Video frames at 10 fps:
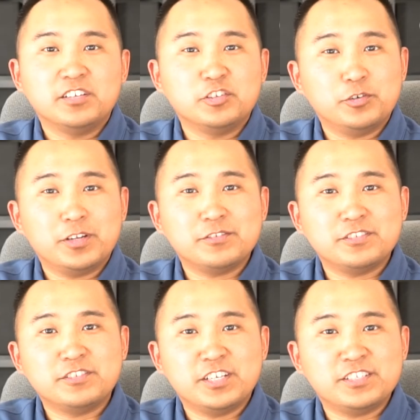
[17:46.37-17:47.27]
You know what else
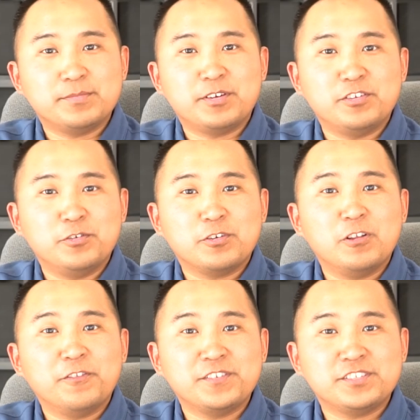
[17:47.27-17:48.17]
is nice about knowing
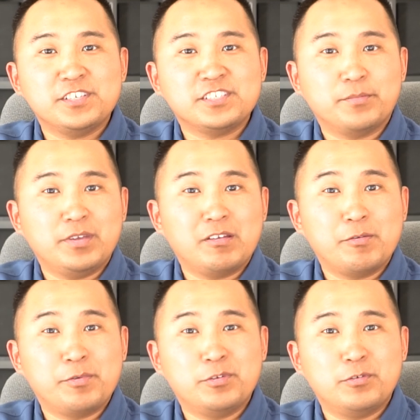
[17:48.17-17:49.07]
all of these things and being
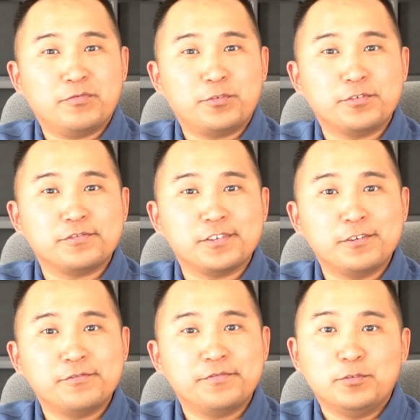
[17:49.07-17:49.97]
able to do it for
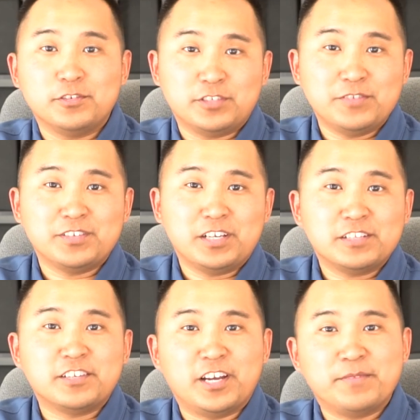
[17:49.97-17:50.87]
yourself? Well, it saves a lot
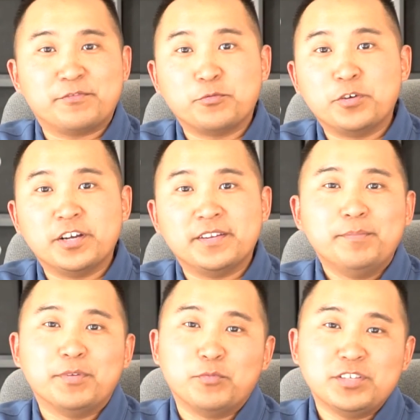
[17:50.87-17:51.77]
of time, for one.
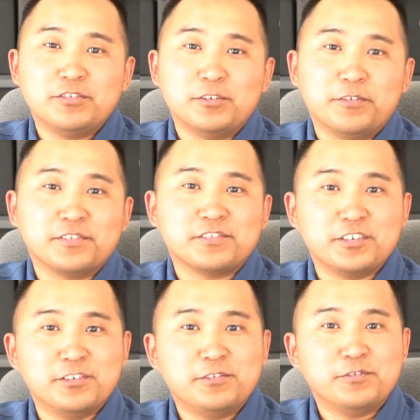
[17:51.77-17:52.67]
But once you learn the
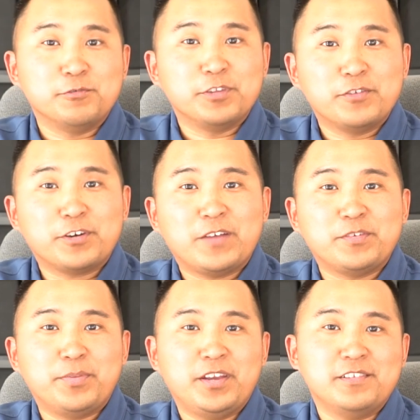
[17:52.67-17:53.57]
skill, you'll never have
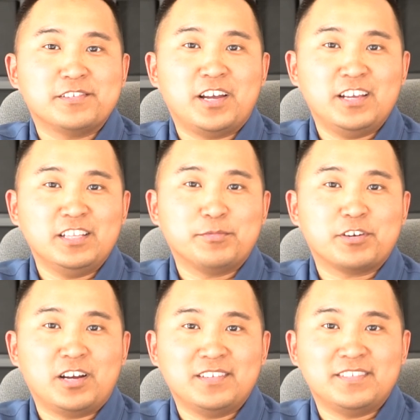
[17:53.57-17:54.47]
to pay this high labor
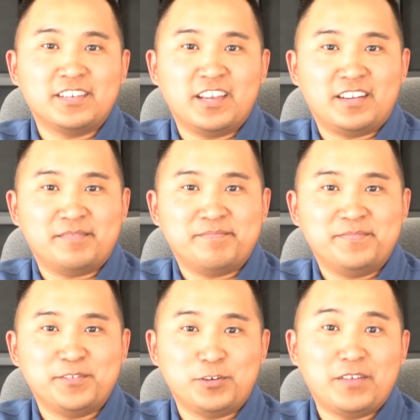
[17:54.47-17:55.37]
cost again.
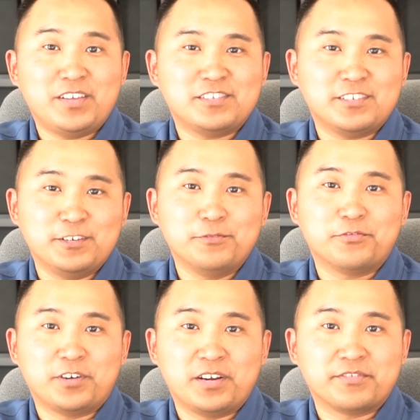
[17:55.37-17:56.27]
You'll have that skill
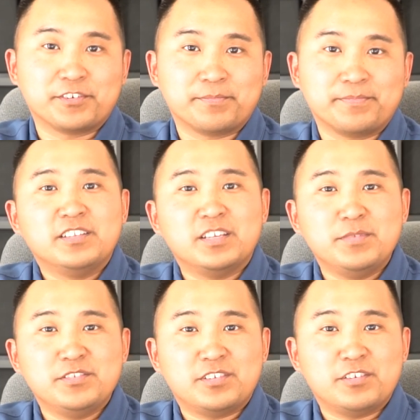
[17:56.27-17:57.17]
forever. That
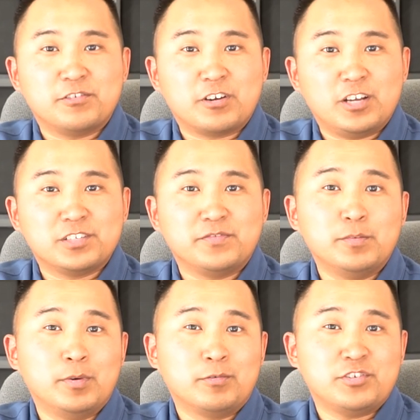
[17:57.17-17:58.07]
means that your cost of
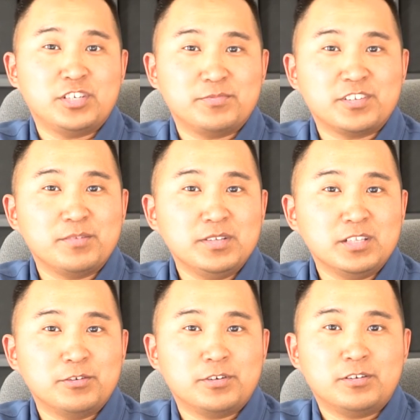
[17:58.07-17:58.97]
home ownership is going to be
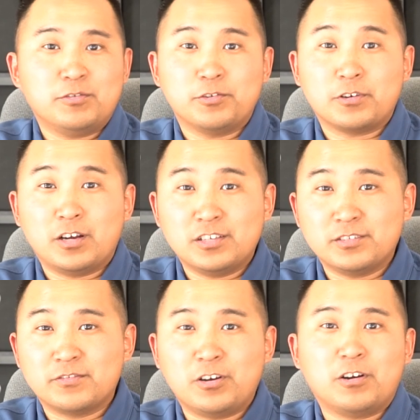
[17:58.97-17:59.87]
lower, or your cost
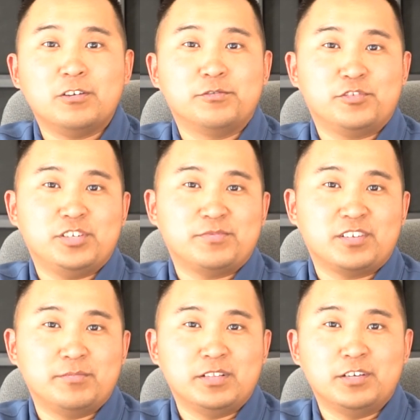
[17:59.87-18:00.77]
of car ownership is
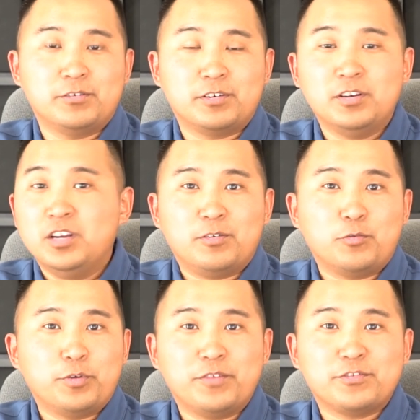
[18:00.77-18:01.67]
going to be lower, or
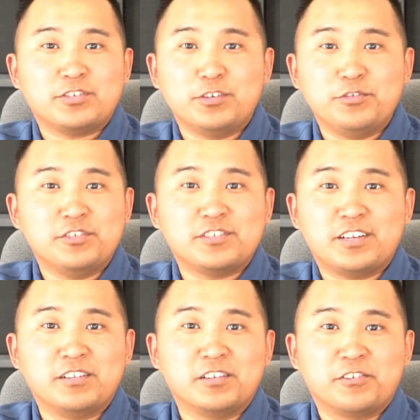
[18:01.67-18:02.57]
whatever skill you
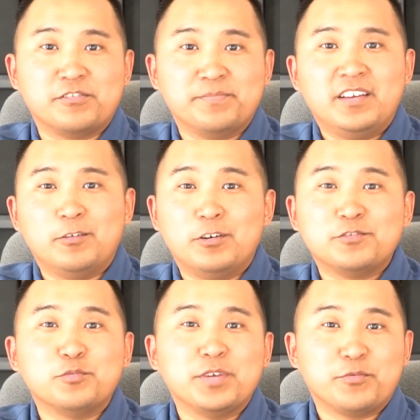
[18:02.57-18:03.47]
decide to learn, and it'll
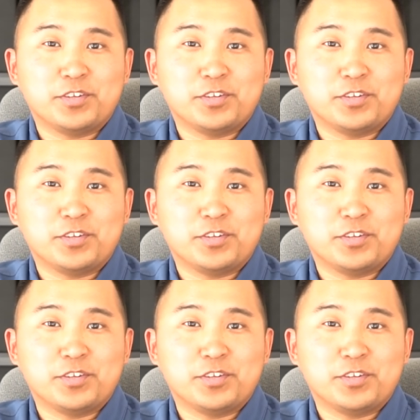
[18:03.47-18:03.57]
also make